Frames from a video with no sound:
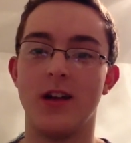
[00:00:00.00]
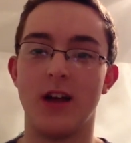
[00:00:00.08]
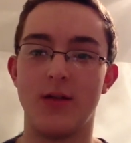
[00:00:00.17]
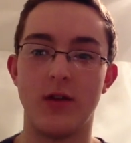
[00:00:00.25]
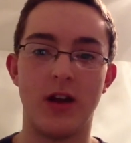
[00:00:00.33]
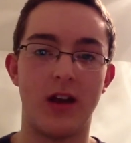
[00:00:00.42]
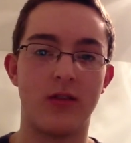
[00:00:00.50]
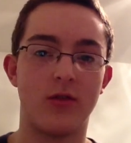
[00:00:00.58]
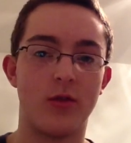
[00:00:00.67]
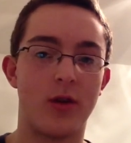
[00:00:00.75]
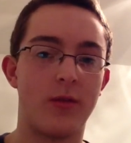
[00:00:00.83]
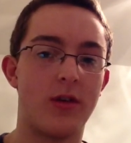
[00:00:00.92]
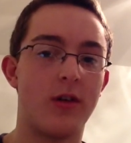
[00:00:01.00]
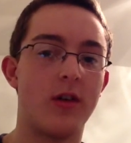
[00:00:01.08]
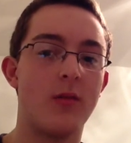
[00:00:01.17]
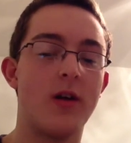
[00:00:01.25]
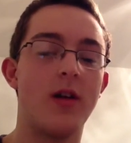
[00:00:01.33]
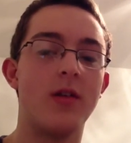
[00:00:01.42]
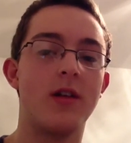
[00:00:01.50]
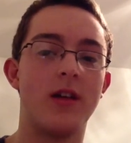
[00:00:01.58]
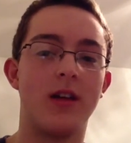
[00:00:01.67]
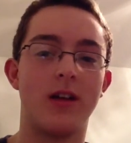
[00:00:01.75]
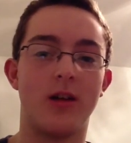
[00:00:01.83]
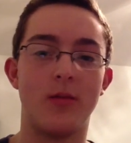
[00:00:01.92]
If you guys don't know what I'm talking about,
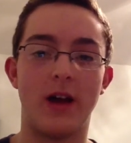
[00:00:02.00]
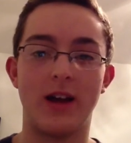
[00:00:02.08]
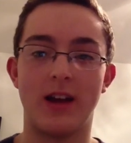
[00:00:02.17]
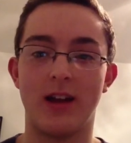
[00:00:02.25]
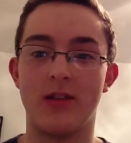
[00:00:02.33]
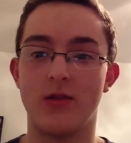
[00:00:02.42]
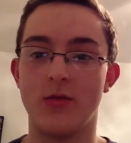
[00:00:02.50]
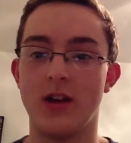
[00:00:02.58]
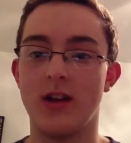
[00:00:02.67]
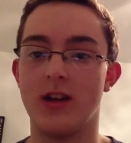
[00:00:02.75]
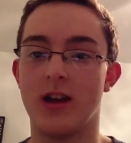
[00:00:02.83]
come back next week